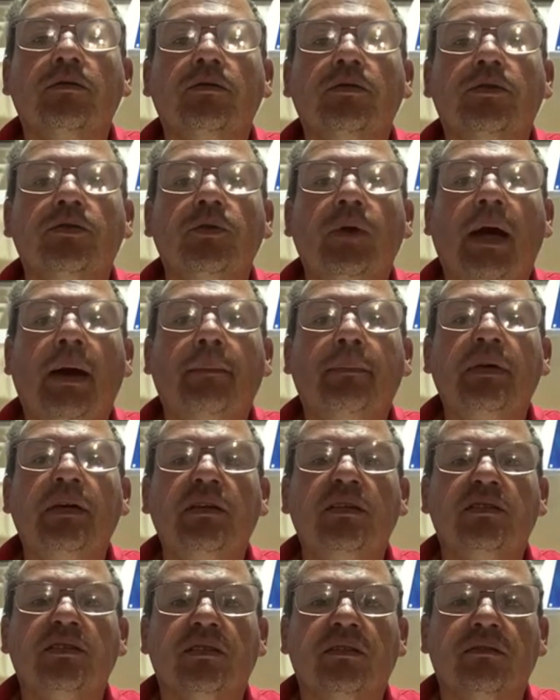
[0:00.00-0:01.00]
2
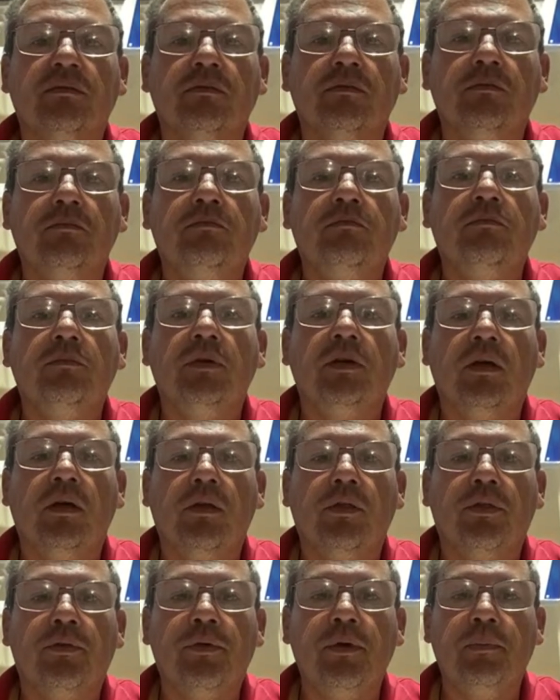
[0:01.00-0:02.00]
happies and
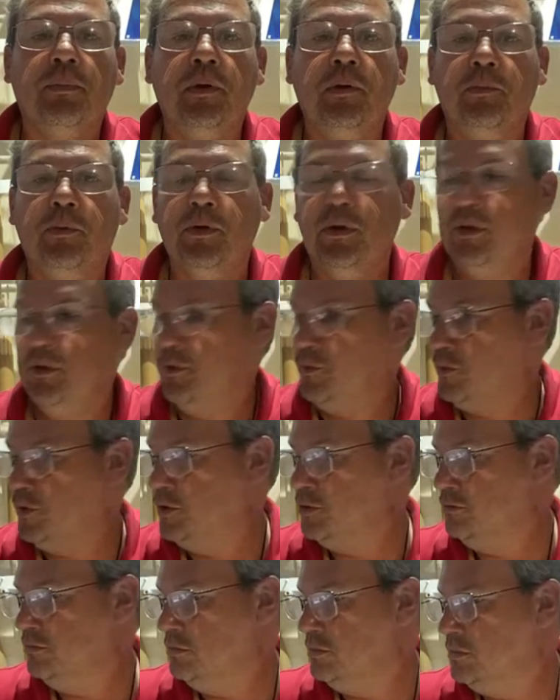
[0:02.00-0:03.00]
3 people in the
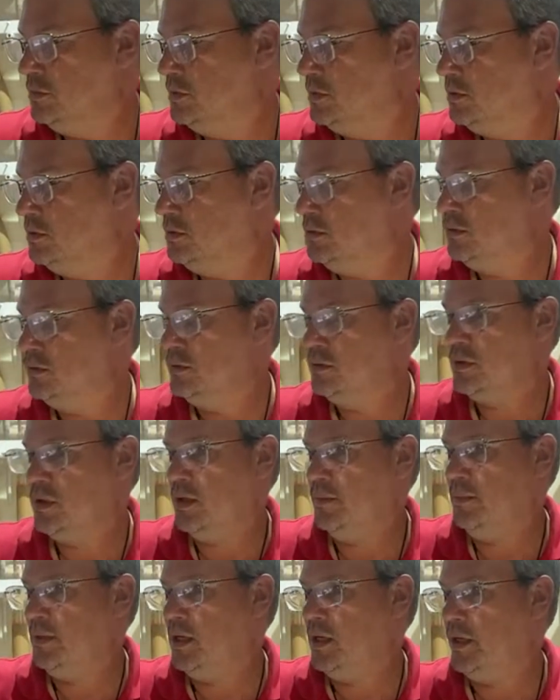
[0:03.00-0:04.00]
room.
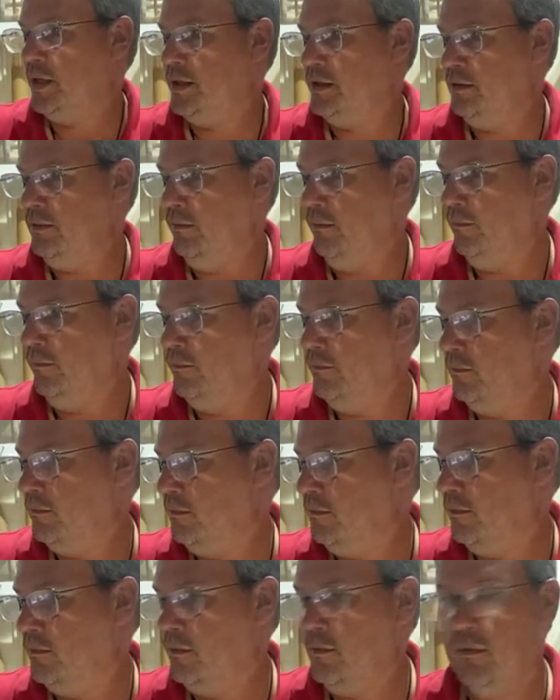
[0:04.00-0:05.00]
Come on in.
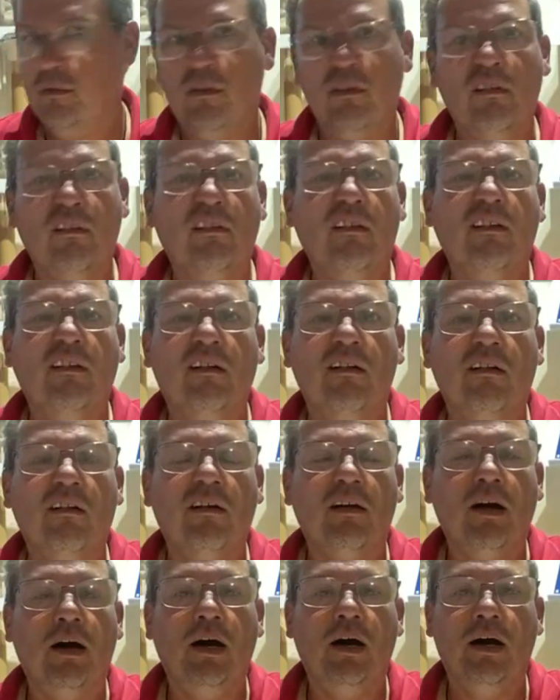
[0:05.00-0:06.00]

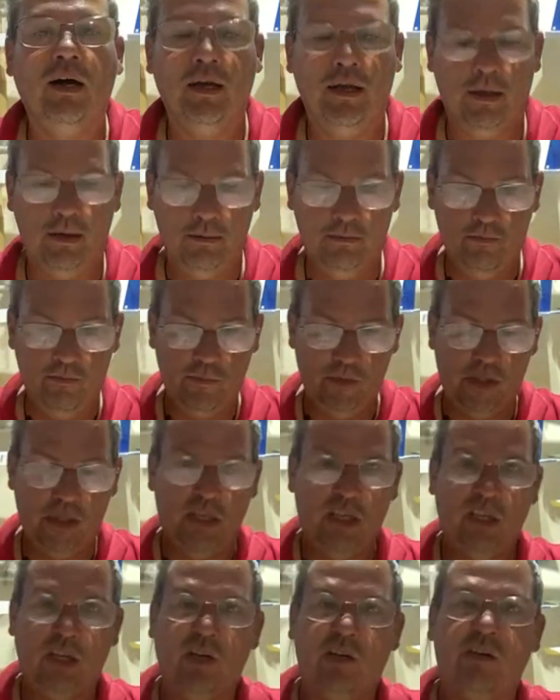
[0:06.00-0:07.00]
I am
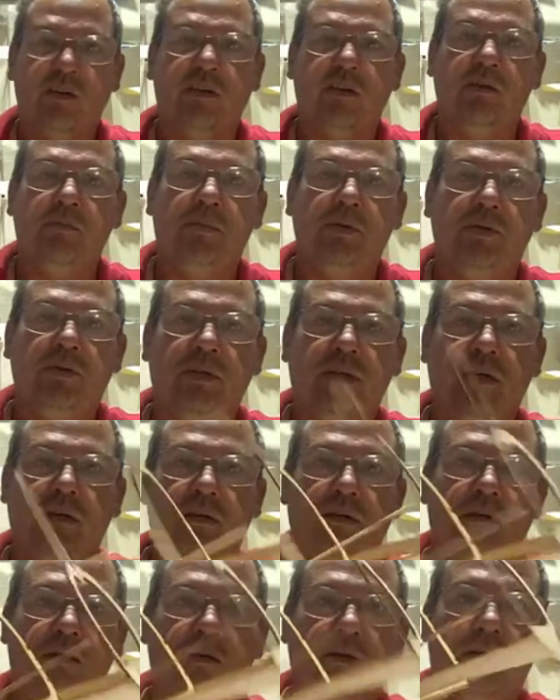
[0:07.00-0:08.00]
currently
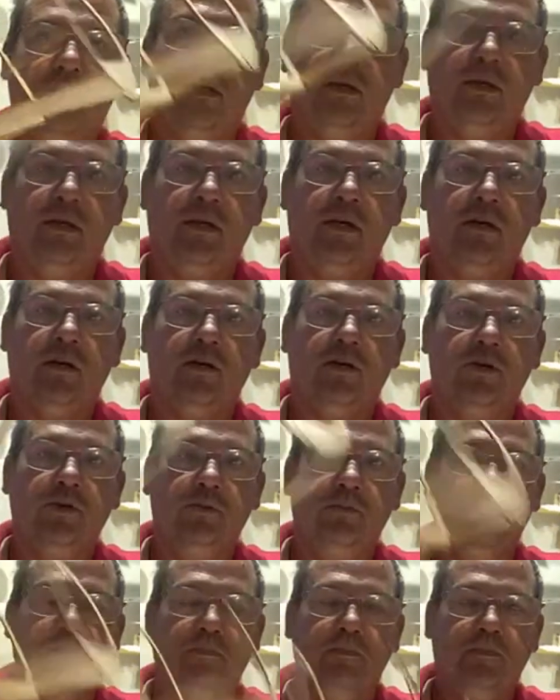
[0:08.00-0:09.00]
building an air
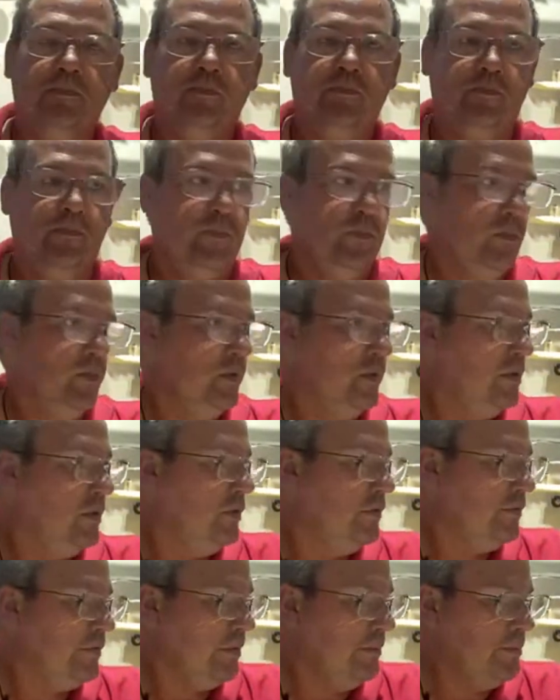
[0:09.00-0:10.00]
coupe
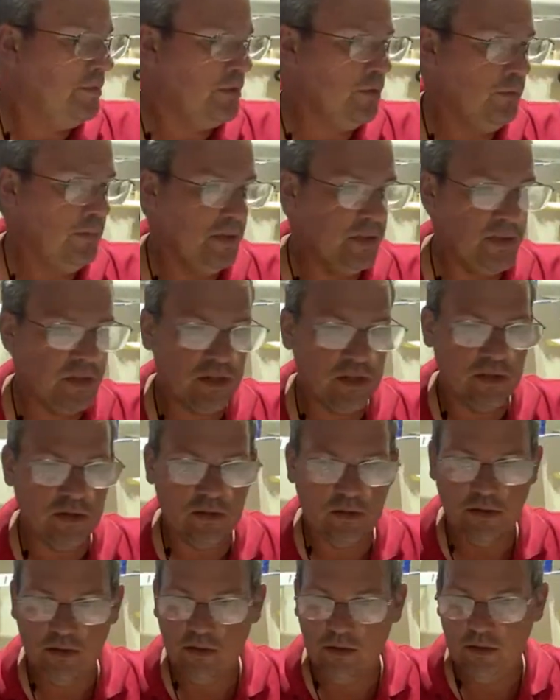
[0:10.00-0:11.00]
from Dumas.
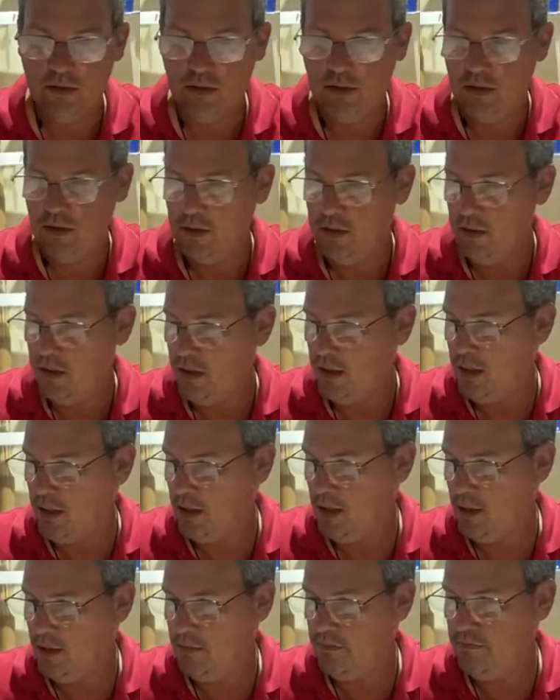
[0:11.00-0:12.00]

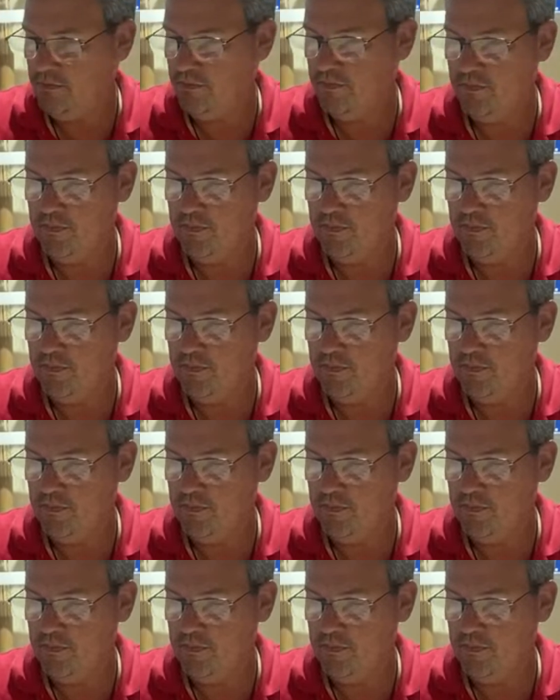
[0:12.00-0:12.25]
I